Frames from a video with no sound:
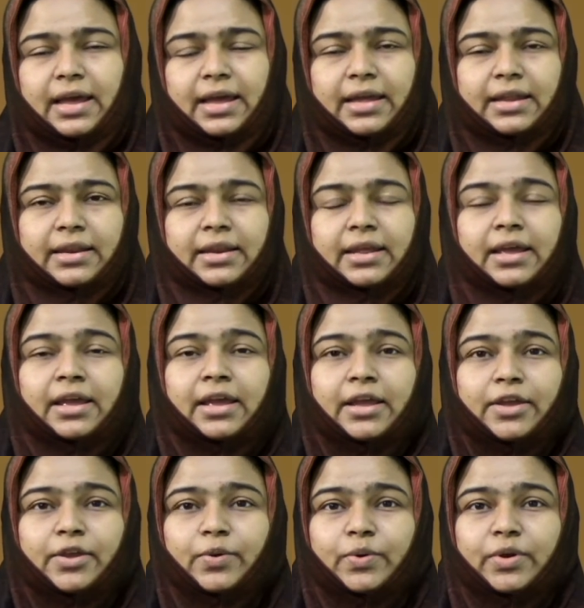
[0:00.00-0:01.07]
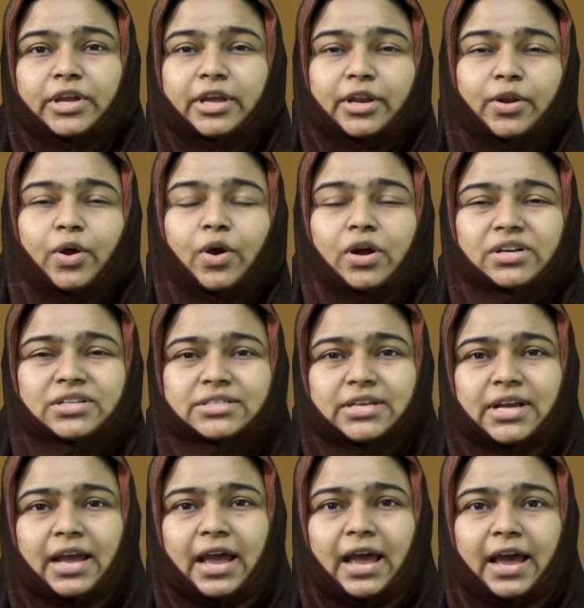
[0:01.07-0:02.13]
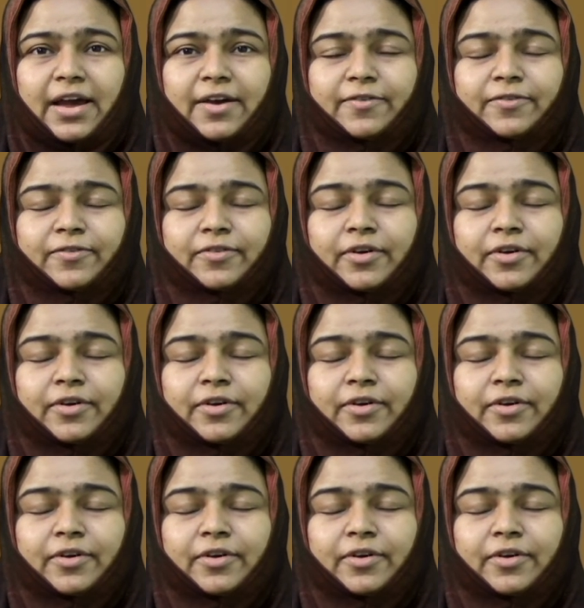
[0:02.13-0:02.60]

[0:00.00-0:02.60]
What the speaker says: and you cannot have